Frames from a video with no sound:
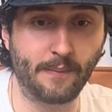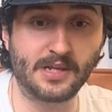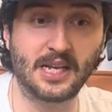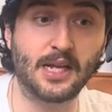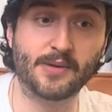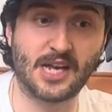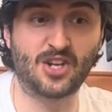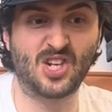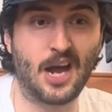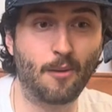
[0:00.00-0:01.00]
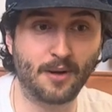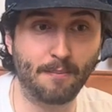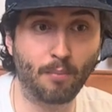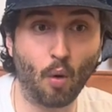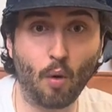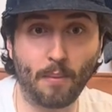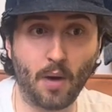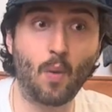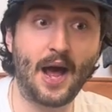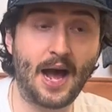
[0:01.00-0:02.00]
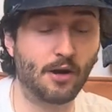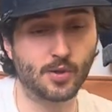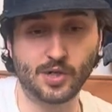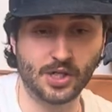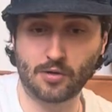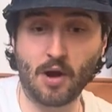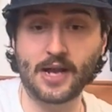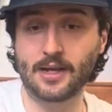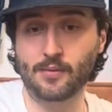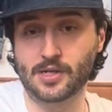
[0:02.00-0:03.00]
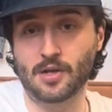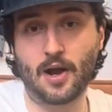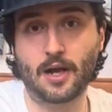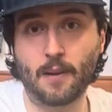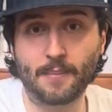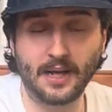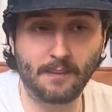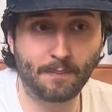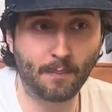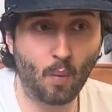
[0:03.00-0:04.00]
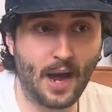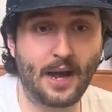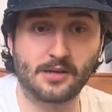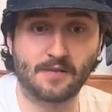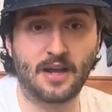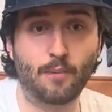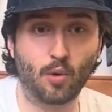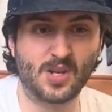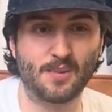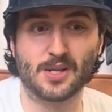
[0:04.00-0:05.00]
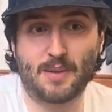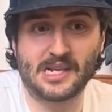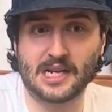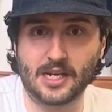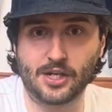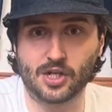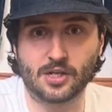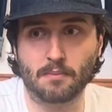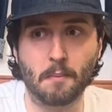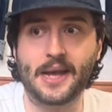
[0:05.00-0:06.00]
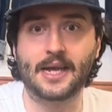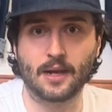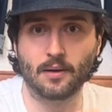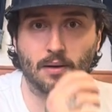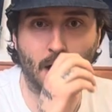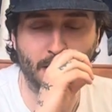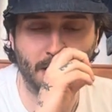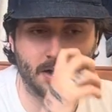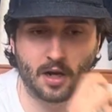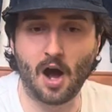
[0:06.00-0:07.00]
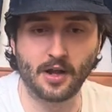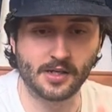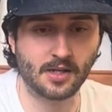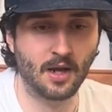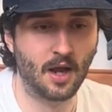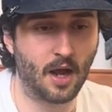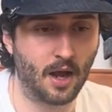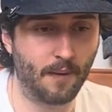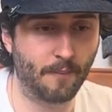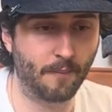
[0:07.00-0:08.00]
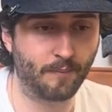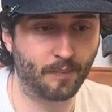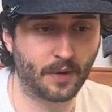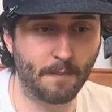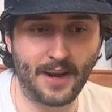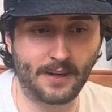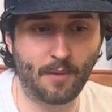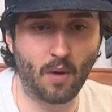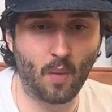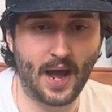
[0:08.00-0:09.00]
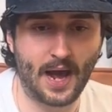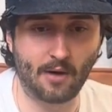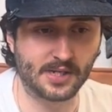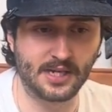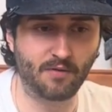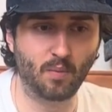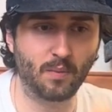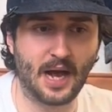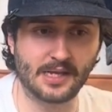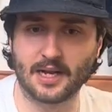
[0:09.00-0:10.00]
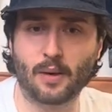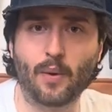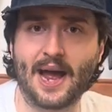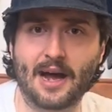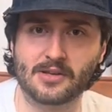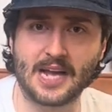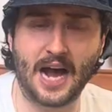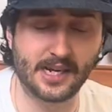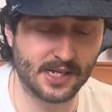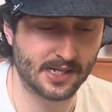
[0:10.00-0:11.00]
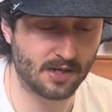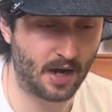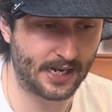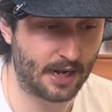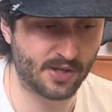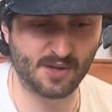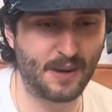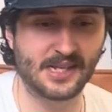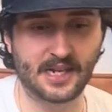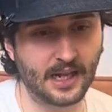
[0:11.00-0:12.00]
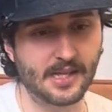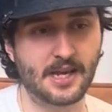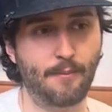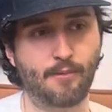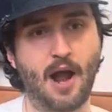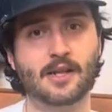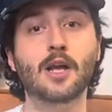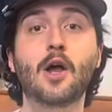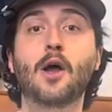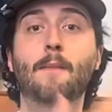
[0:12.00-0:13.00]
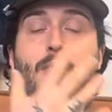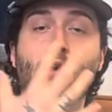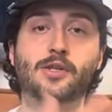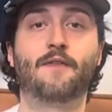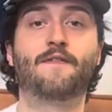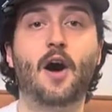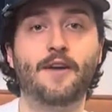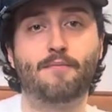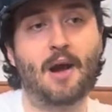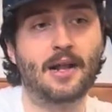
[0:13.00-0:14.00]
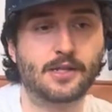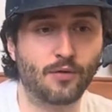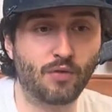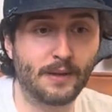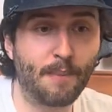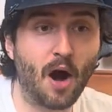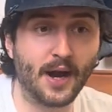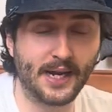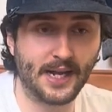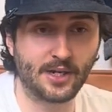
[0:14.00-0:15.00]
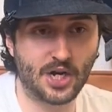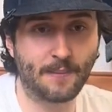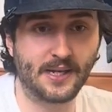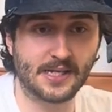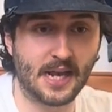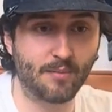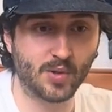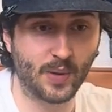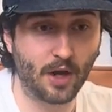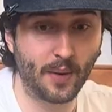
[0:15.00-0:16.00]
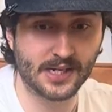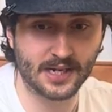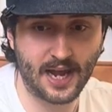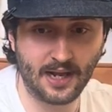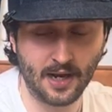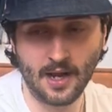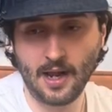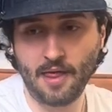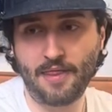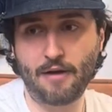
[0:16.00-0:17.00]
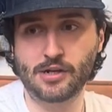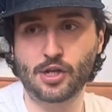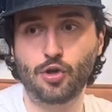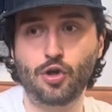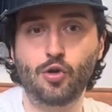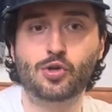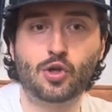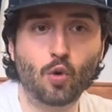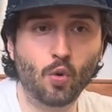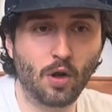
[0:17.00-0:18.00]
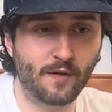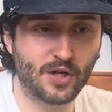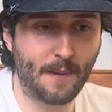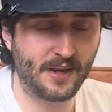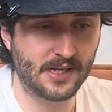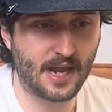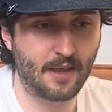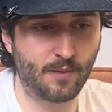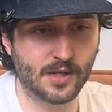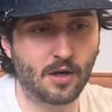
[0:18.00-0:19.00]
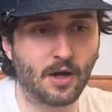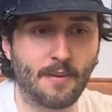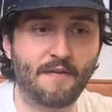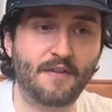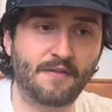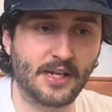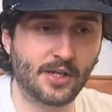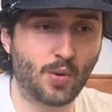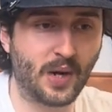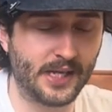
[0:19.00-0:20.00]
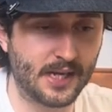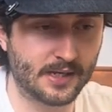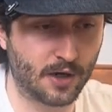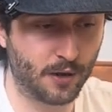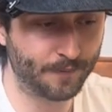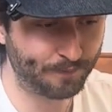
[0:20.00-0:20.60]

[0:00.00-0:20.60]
Denim is actually now being bought by Warehouse, which is great. It was a dying company and Warehouse have now bought it, but it's basically just making other cuts made by Warehouse. It even has like Warehouse tags inside now. So it's basically the same brand. But those are the 5 brands that really pioneered Japanese denim as we know it today. There is a new school of Japanese denim that started about 15 to 20 years ago